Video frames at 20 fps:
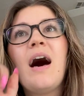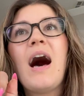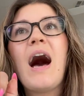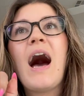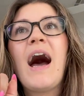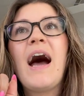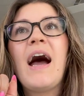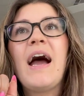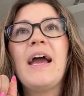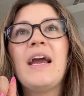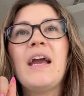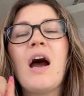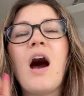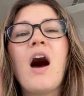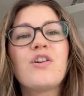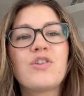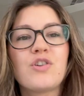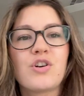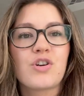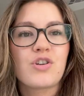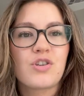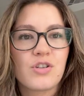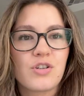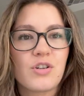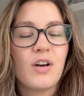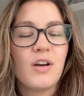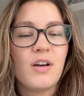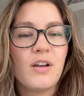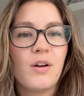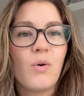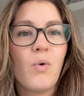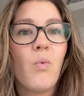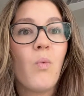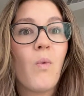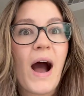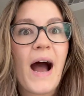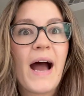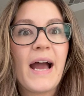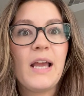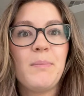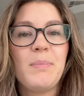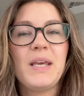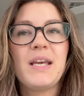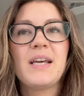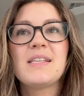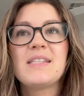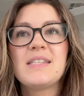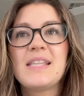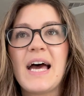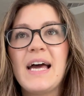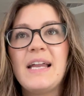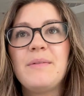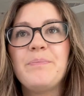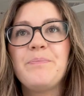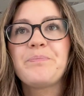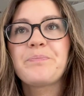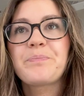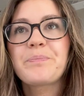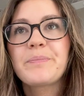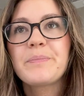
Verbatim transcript: I understood why, because then